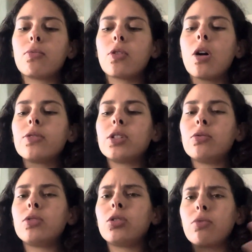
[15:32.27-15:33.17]
cause
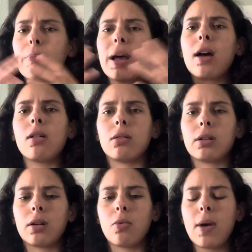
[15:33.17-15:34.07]
you to
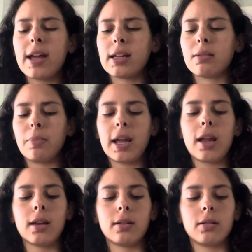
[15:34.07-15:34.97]
repel away in
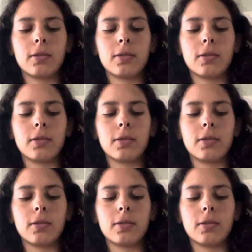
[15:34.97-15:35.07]
pain.